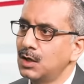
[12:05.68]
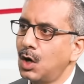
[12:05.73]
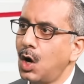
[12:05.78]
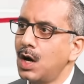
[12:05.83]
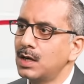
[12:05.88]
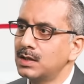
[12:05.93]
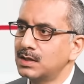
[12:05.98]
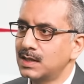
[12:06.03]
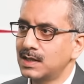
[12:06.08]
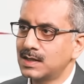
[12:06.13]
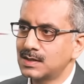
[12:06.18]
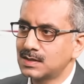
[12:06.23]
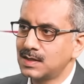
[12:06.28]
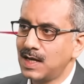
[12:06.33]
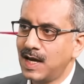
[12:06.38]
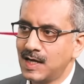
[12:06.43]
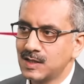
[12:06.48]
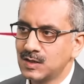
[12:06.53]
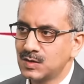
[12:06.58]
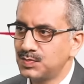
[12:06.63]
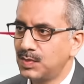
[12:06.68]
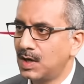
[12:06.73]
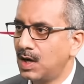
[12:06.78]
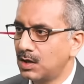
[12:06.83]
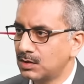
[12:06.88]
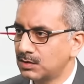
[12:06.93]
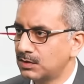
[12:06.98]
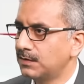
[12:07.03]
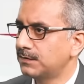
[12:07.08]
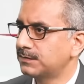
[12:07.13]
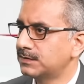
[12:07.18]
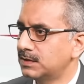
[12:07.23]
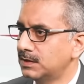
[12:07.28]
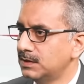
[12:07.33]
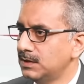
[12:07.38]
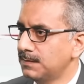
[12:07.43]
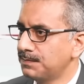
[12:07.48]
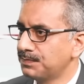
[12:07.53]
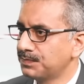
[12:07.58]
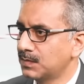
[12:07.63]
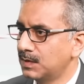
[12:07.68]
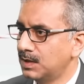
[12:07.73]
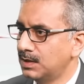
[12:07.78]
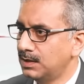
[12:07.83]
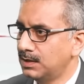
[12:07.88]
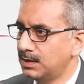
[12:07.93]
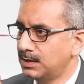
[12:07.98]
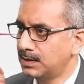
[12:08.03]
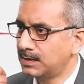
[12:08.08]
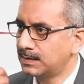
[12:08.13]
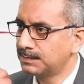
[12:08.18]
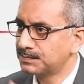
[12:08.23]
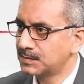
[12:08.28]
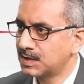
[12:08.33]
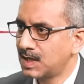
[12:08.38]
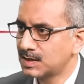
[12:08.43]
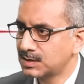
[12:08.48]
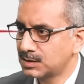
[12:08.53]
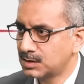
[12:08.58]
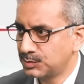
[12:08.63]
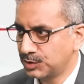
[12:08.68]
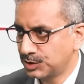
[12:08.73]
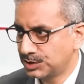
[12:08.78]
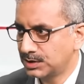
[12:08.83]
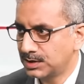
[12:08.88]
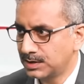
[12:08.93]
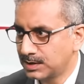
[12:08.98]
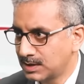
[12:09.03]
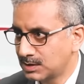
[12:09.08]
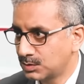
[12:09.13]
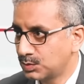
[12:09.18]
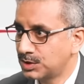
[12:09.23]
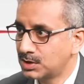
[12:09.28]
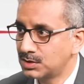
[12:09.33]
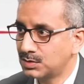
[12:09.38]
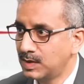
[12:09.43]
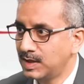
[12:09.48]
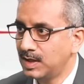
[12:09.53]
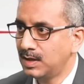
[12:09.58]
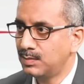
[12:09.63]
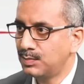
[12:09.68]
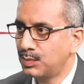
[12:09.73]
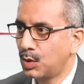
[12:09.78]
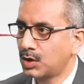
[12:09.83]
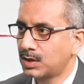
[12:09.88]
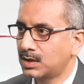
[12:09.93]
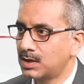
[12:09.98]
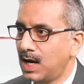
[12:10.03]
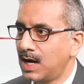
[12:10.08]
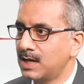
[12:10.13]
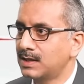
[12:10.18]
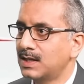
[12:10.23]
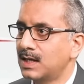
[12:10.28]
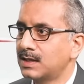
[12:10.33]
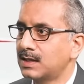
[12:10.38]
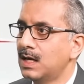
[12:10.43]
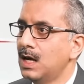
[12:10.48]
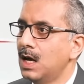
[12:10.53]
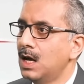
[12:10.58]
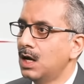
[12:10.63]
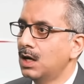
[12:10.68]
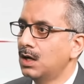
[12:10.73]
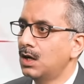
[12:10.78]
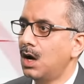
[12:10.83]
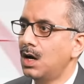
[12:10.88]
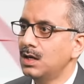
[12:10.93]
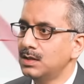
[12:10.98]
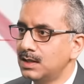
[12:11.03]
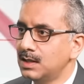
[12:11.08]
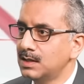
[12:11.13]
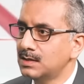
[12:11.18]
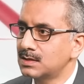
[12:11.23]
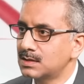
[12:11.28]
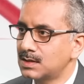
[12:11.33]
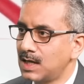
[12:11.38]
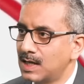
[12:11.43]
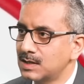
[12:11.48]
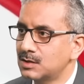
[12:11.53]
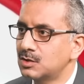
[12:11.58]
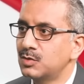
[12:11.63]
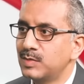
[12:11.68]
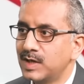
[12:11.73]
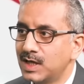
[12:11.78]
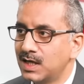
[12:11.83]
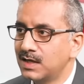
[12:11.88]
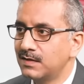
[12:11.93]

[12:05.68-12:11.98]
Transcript: context as part of the customer journeys, which is very important, and that context has to be